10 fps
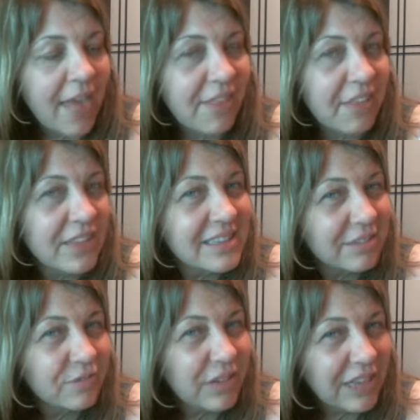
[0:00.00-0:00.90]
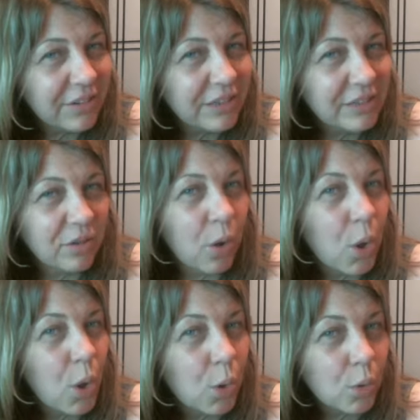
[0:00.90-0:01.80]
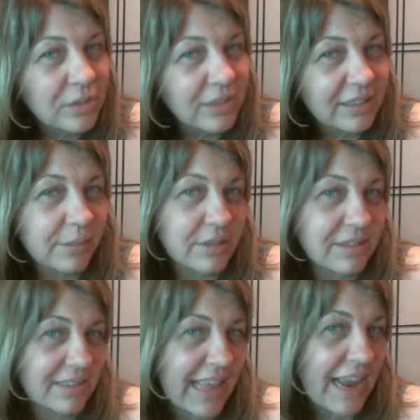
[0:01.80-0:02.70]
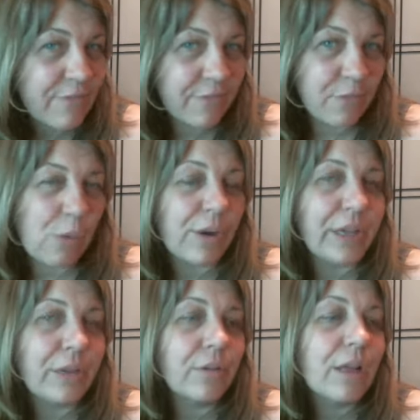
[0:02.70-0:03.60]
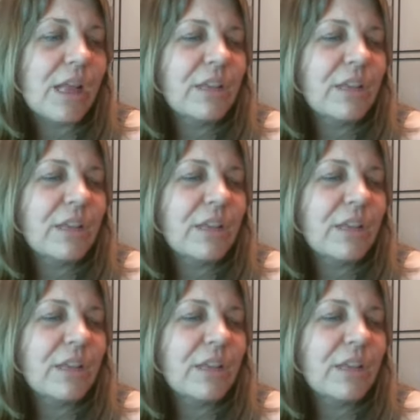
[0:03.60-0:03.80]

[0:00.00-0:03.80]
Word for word: and that these fairies are holding them safe for you.